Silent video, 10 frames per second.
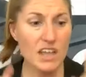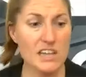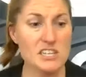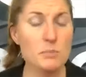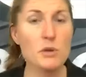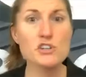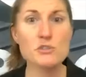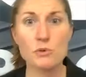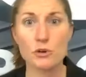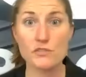explosion
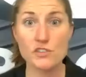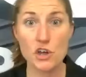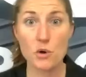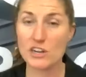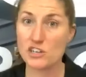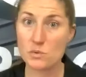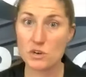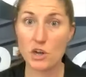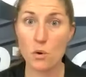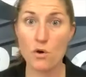proof. So I just want to
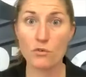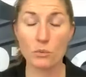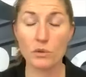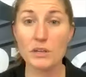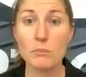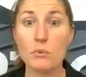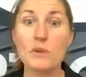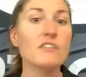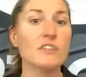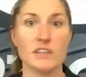go over really briefly.